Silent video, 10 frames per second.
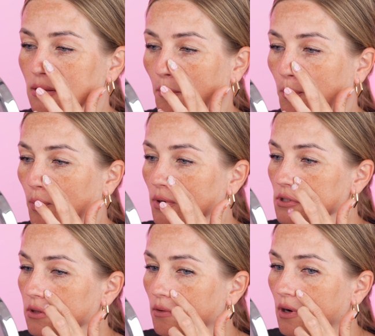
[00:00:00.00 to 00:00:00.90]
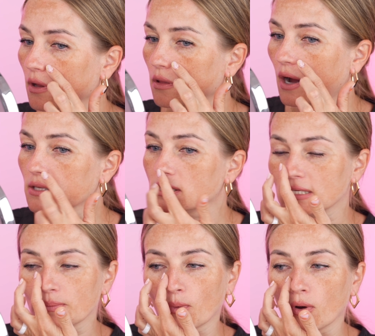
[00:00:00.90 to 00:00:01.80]
The pores look a lot
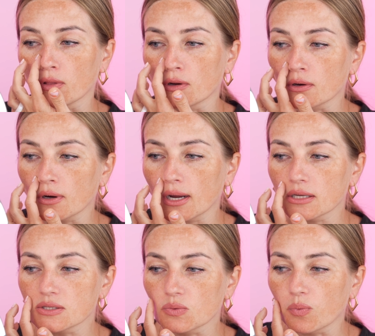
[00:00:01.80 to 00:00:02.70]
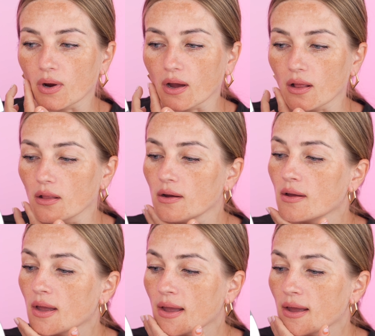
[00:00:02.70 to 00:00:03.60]
smaller as well.
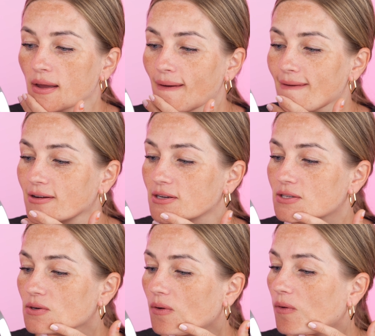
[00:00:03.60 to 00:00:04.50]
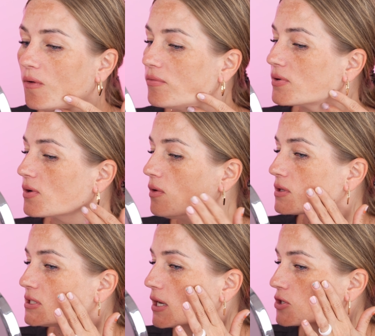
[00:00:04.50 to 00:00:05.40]
Just
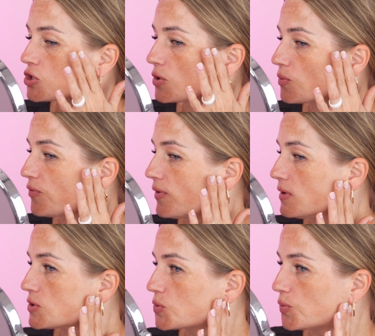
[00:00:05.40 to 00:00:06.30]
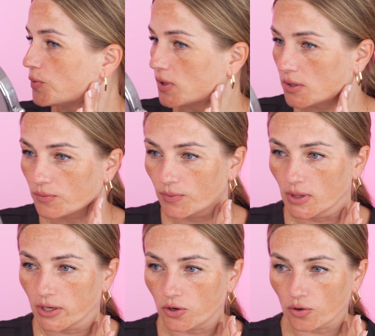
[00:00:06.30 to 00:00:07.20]
overall texture feels really,
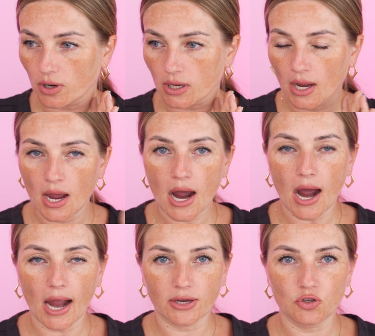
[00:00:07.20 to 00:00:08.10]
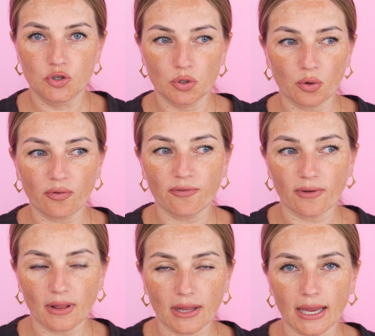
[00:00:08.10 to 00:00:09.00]
really good. I do
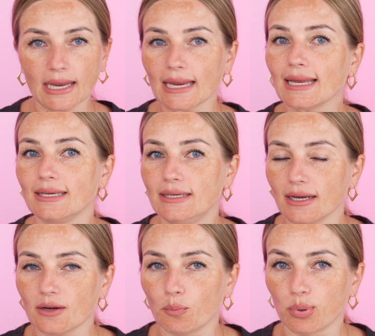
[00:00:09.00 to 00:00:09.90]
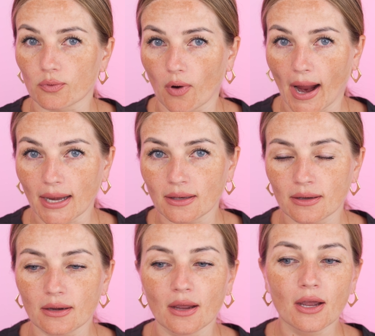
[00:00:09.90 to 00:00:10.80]
feel like it did
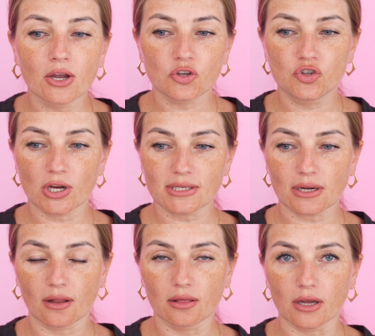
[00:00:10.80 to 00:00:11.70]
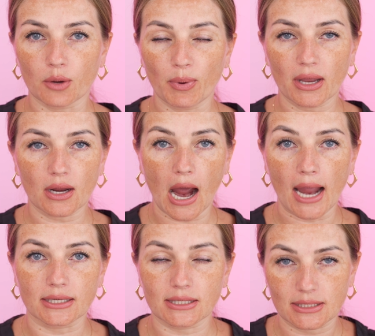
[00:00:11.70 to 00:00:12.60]
brighten just a little bit.
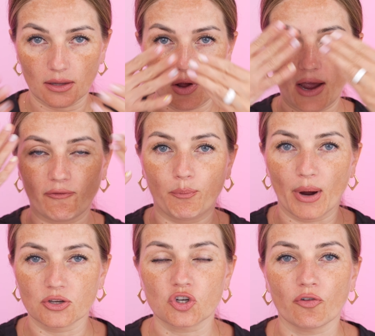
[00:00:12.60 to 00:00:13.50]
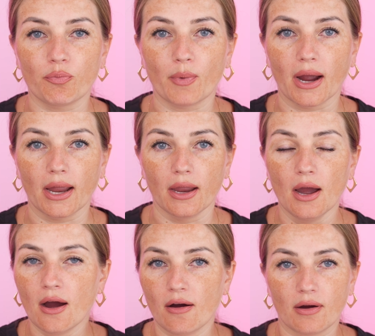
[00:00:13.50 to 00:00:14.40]
I still have a bunch of my
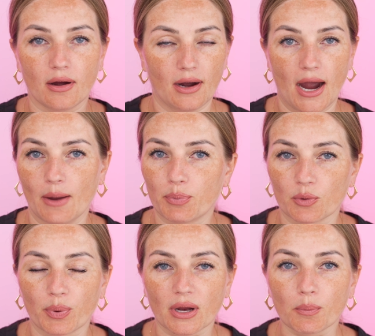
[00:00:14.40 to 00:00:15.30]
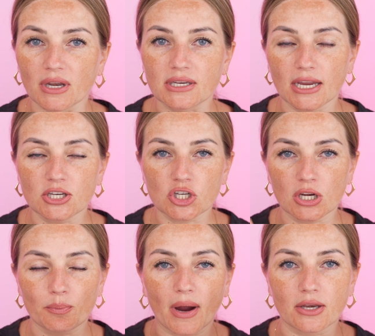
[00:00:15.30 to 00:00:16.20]

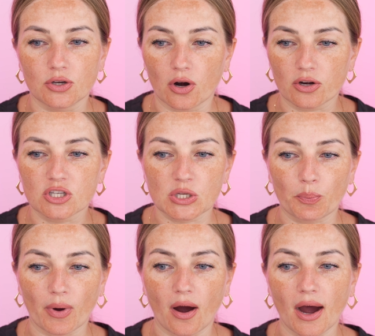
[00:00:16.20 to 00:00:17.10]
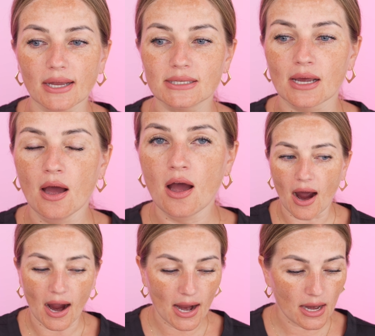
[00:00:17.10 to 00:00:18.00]
hyperpigmentation, my dark spots.
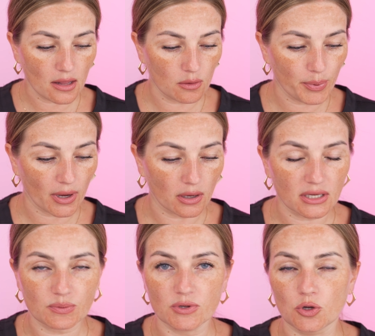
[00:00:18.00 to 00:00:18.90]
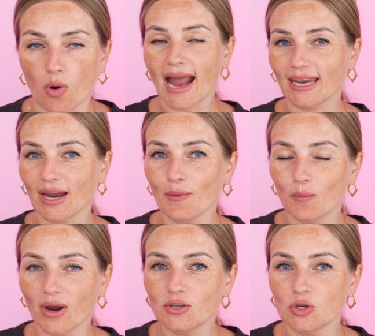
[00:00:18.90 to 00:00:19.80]
I'll be honest with you, I can't
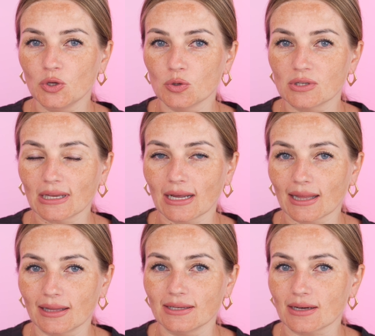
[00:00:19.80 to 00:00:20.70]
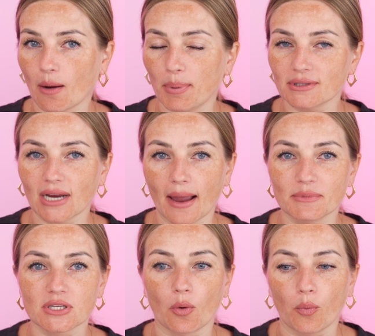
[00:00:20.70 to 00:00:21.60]
wait to use it at least a couple
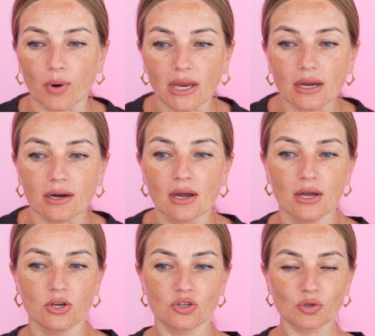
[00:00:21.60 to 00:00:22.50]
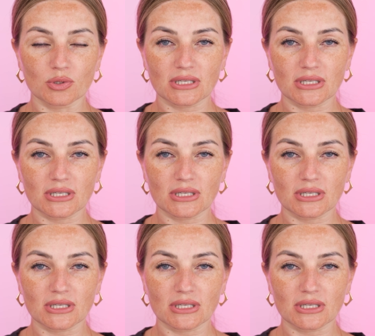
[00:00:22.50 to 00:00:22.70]
times a week to